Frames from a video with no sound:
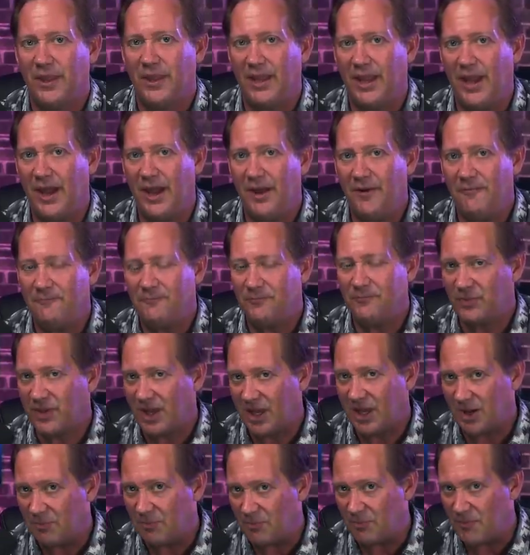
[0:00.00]
Yeah,
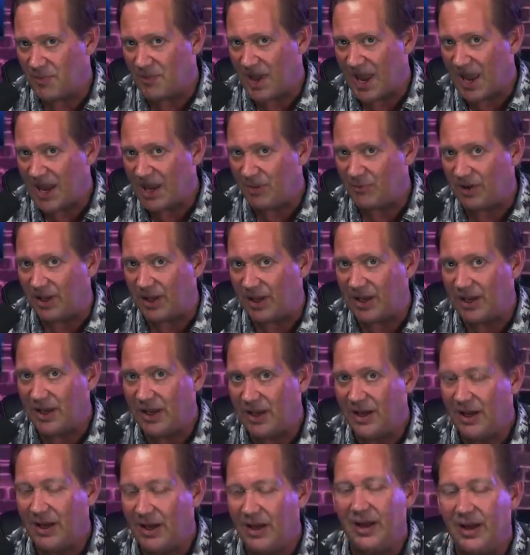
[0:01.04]

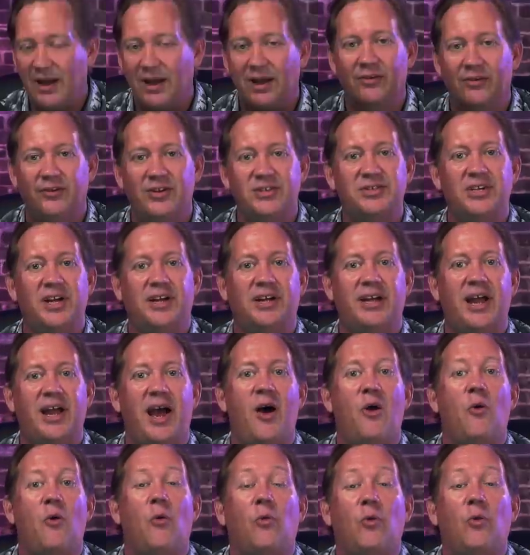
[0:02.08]
maybe. Let's check
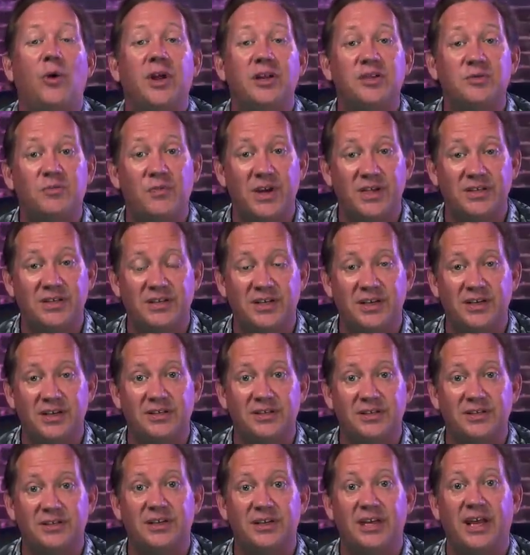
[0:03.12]
out which
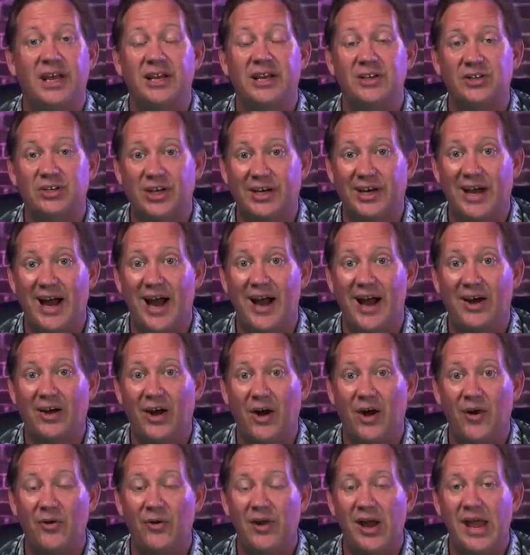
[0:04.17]
business in
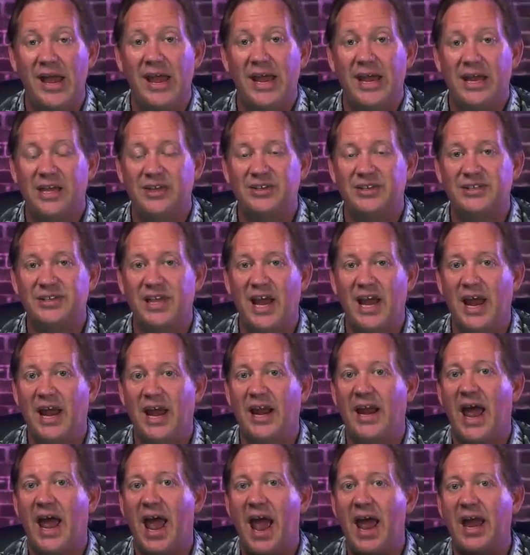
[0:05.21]
Chicago is
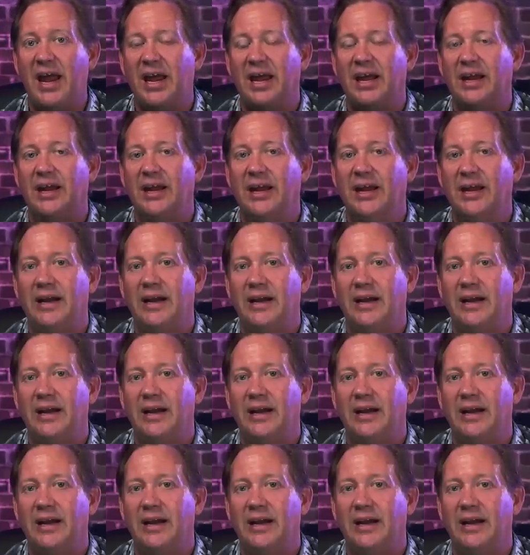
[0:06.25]
saying, hey,